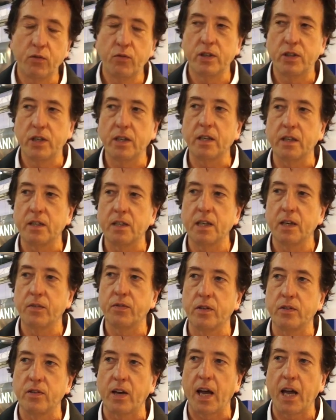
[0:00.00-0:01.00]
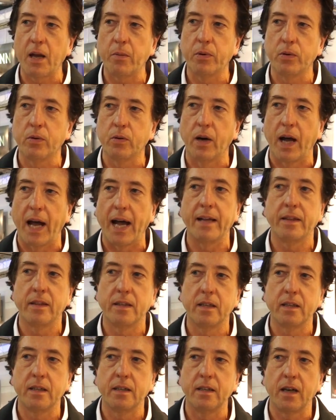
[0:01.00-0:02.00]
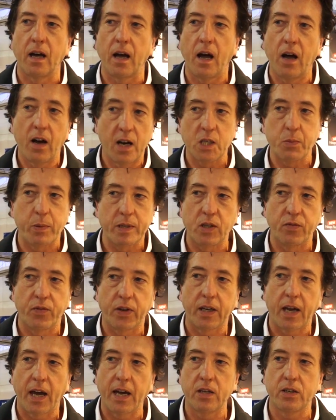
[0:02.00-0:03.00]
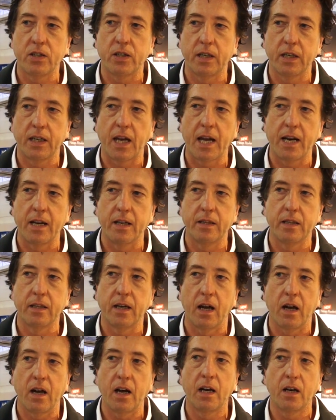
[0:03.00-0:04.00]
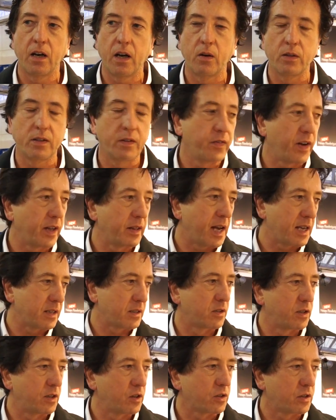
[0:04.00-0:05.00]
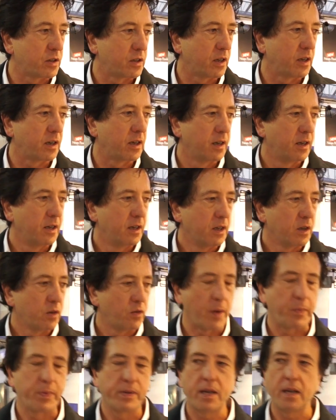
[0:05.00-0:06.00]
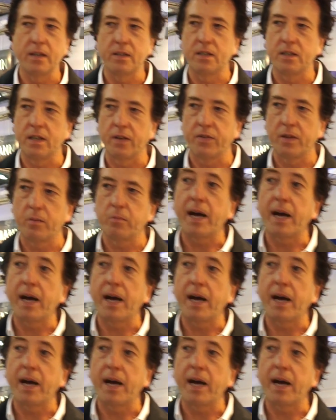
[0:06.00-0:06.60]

the rigidity of the table and the high specification again and the high lows. In fact, that's just a representative. The